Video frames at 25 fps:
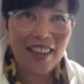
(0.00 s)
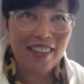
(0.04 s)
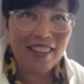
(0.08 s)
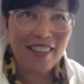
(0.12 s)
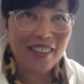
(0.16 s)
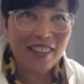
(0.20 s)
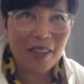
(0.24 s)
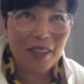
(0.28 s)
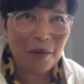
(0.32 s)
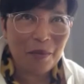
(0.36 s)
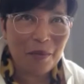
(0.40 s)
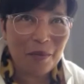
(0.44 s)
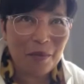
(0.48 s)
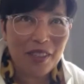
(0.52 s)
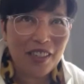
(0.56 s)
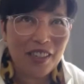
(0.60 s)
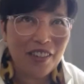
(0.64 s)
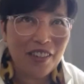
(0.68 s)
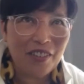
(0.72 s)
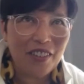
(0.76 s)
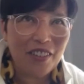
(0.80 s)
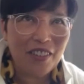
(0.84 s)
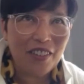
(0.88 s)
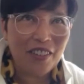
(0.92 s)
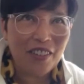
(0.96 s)
some
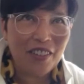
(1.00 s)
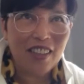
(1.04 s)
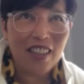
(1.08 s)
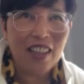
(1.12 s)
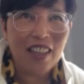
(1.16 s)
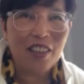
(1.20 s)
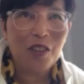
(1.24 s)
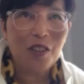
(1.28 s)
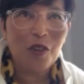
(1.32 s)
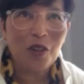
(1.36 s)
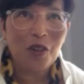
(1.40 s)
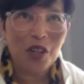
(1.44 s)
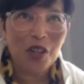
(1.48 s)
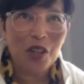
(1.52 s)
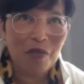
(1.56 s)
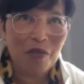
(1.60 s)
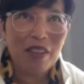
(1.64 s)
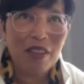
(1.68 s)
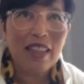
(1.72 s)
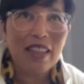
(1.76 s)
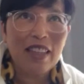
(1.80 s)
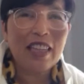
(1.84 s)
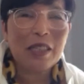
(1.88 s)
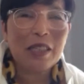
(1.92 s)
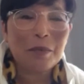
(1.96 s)
secret that you're even
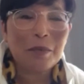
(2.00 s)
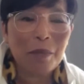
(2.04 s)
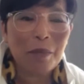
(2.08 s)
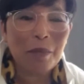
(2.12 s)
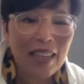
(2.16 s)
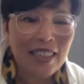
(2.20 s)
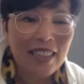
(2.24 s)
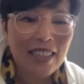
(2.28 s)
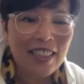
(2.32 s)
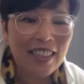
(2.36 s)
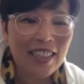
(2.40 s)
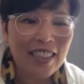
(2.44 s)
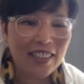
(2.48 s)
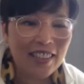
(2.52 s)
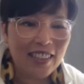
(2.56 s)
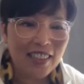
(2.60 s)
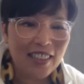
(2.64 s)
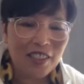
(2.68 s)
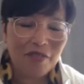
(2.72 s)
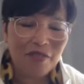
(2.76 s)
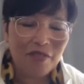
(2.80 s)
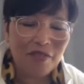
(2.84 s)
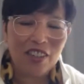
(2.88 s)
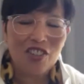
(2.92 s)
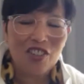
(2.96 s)
expanding these
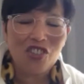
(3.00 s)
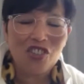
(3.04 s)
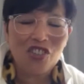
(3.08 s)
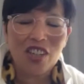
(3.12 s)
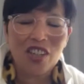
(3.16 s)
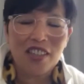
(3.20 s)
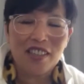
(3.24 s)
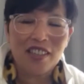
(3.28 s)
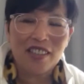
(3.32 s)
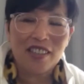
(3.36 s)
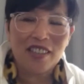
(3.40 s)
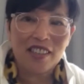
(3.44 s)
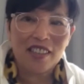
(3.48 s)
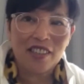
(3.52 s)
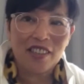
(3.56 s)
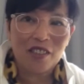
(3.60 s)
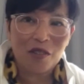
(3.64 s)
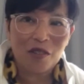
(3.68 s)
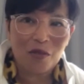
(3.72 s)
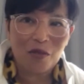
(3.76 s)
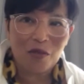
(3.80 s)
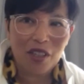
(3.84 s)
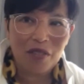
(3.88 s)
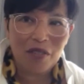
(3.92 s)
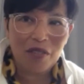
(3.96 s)
franchisees to
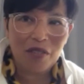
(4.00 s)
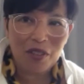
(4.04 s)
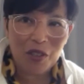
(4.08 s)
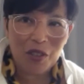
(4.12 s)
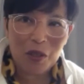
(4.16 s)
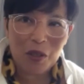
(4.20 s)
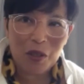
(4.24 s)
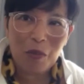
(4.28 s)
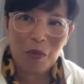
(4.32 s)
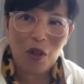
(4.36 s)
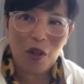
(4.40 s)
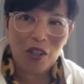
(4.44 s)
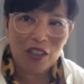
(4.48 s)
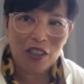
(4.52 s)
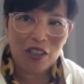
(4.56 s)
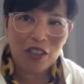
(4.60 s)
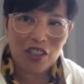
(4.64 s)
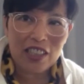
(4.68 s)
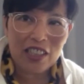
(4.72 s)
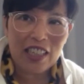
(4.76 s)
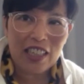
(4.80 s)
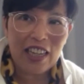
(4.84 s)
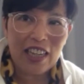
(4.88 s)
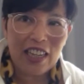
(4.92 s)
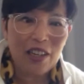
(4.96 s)
even smaller
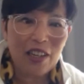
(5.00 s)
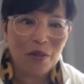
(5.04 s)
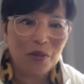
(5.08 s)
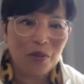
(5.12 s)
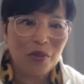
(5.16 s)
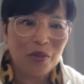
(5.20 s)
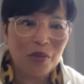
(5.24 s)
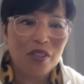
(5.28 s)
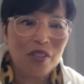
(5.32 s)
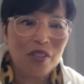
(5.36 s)
towns.